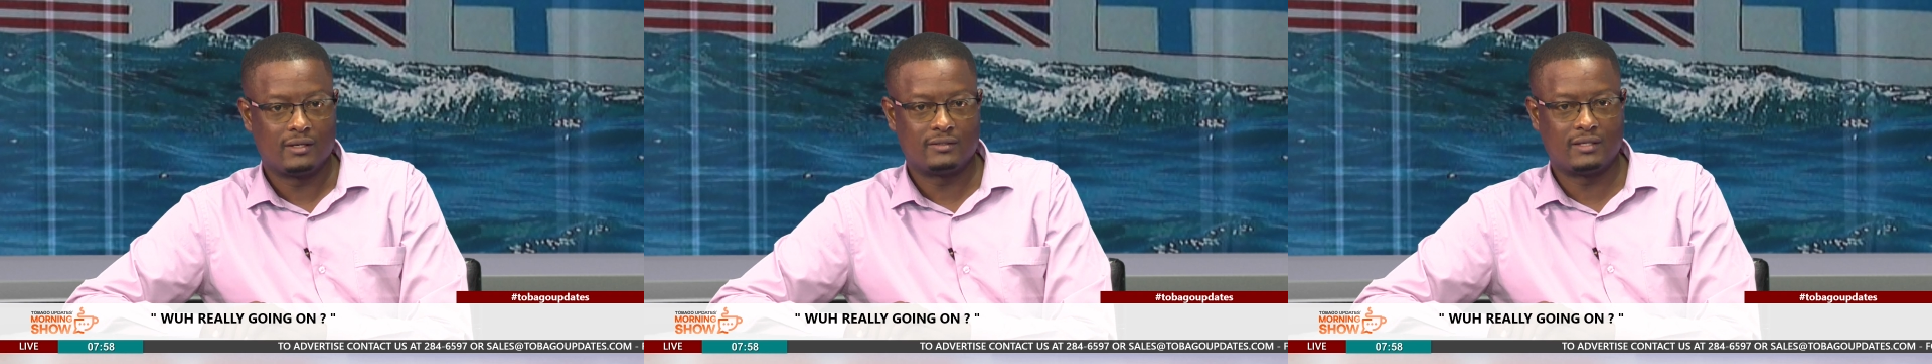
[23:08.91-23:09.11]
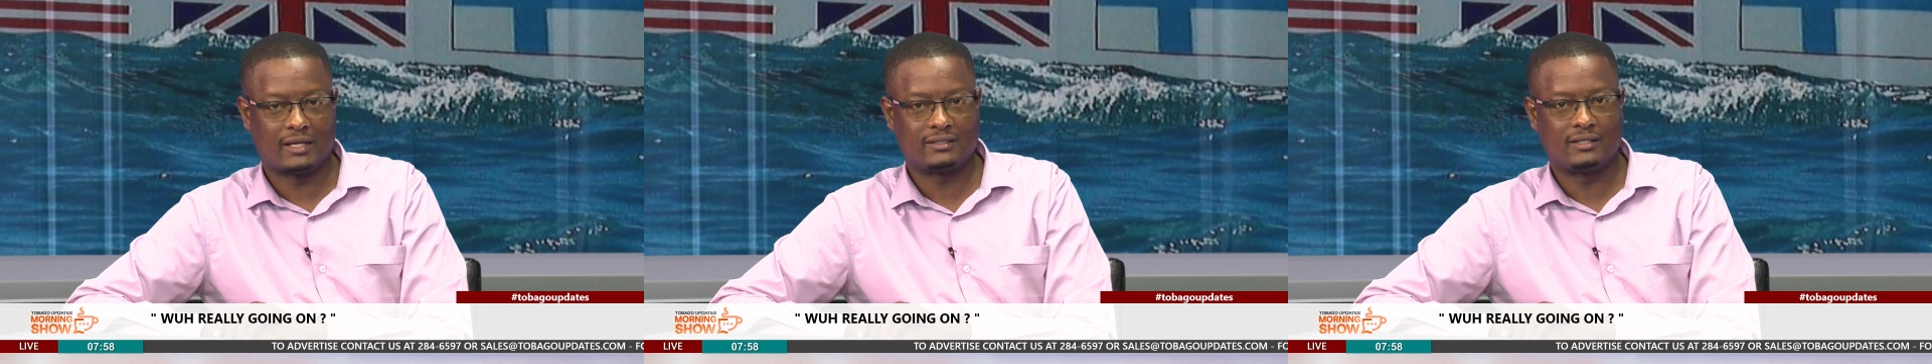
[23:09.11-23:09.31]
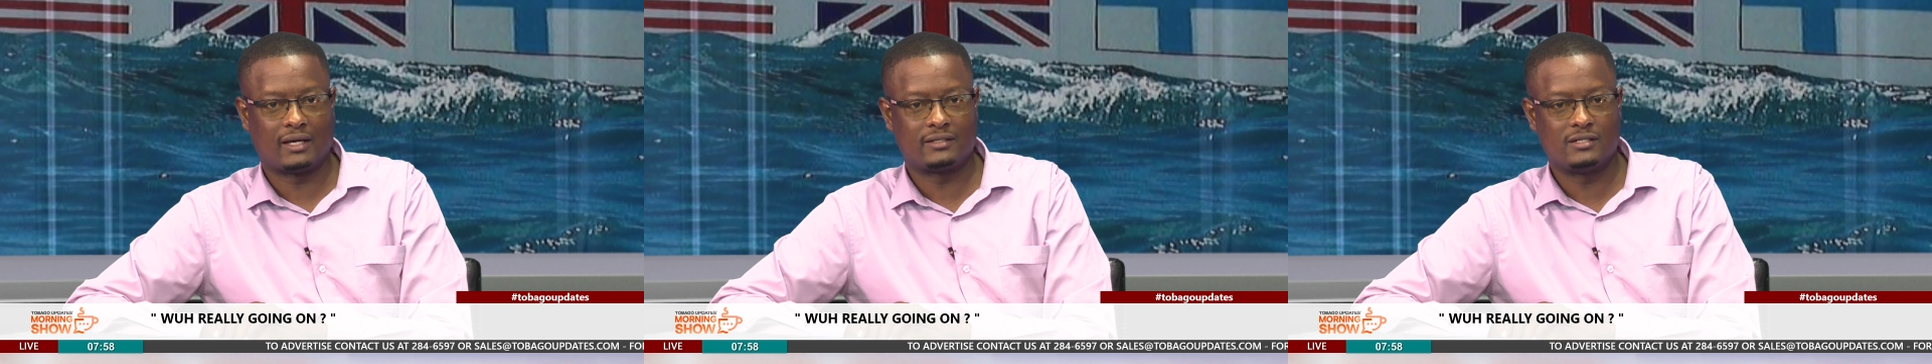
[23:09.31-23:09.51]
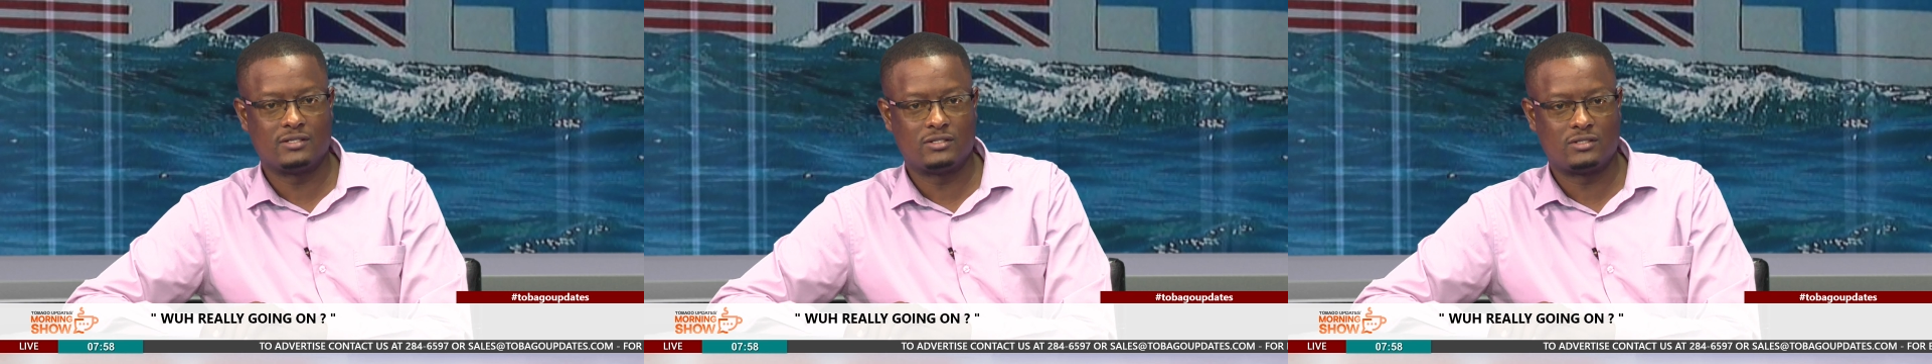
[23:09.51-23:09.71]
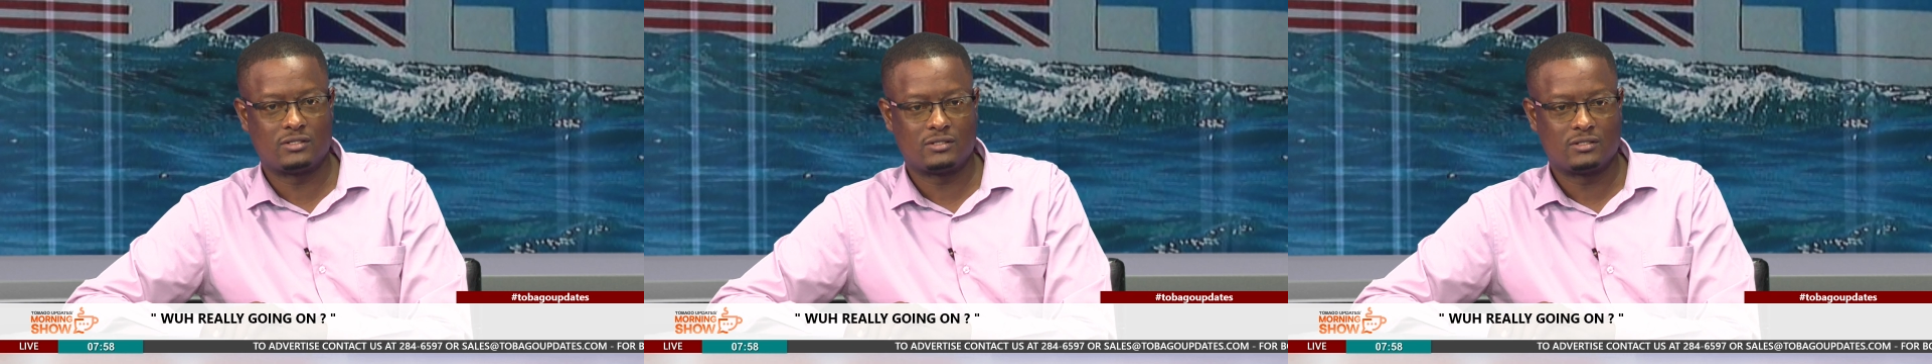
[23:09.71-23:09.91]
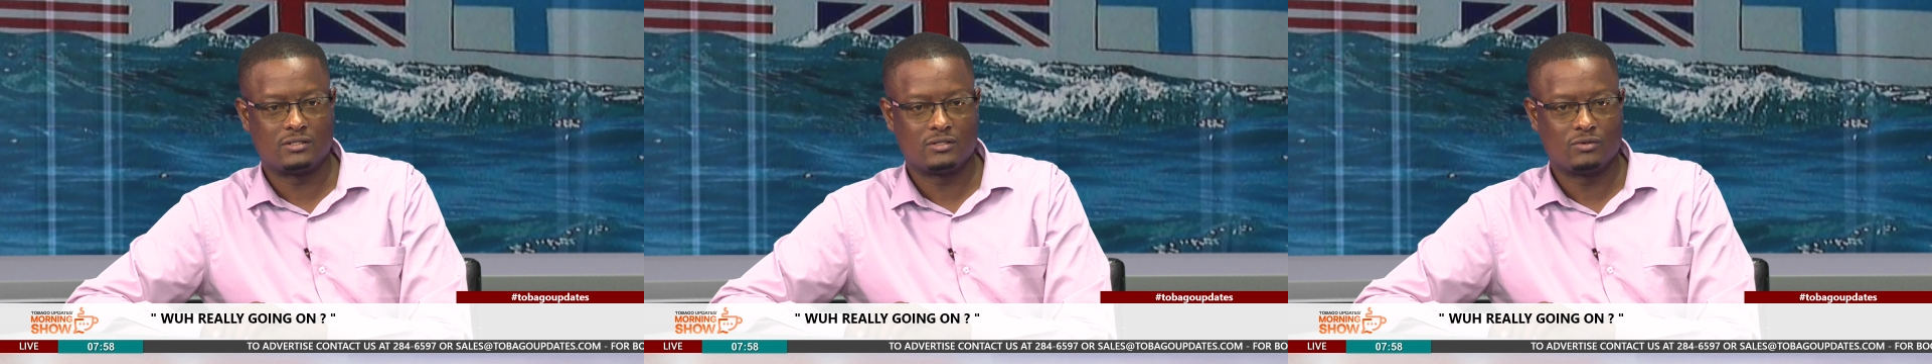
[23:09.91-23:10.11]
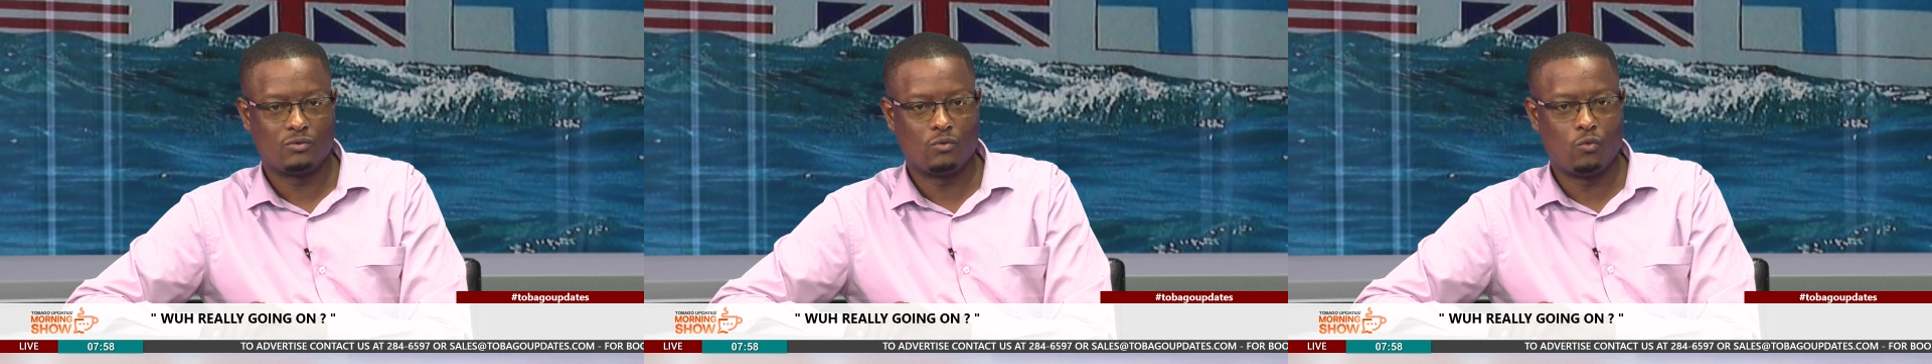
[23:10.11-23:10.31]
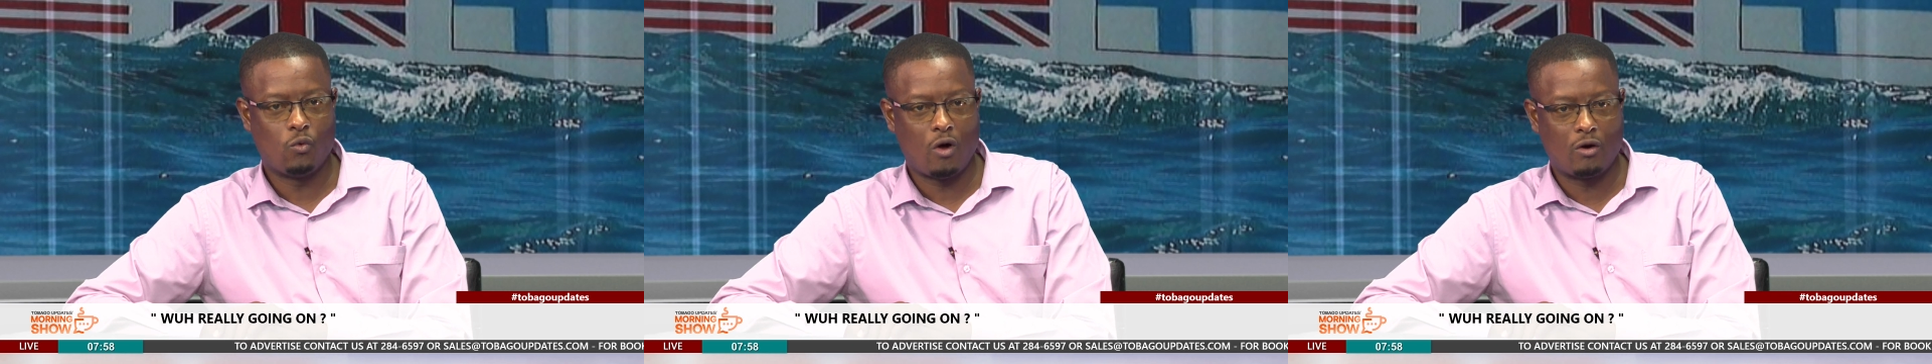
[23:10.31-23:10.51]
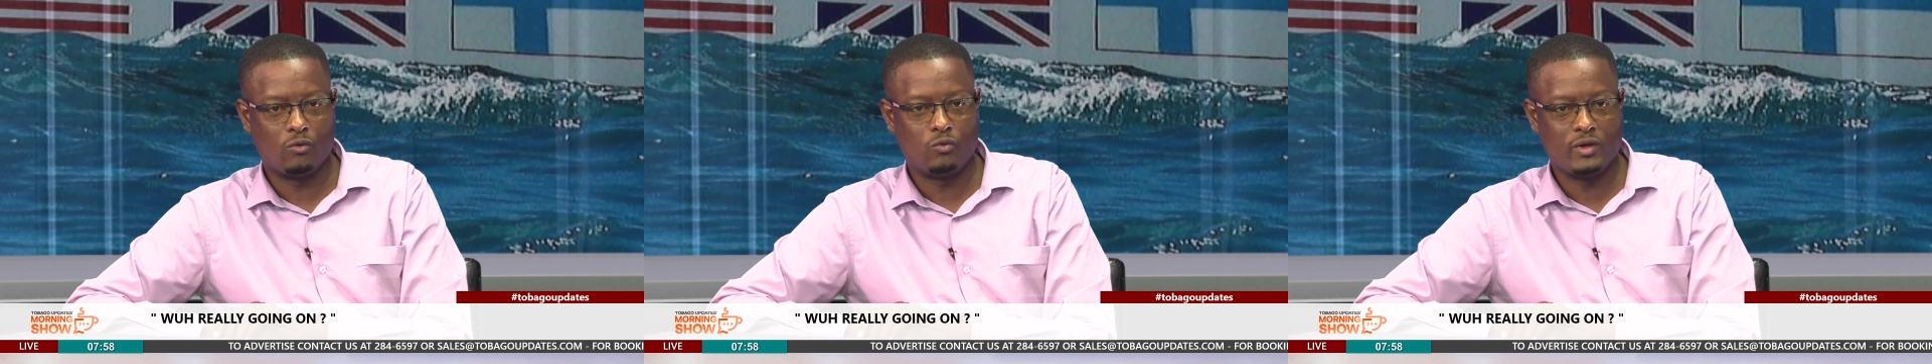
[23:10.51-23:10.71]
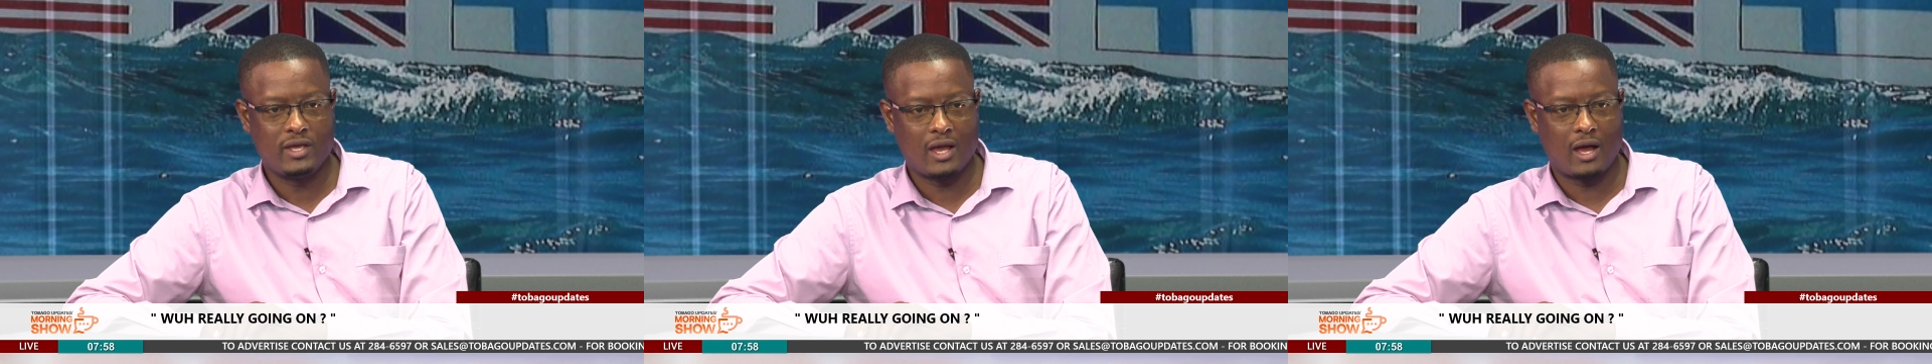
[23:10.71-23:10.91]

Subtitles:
that is what we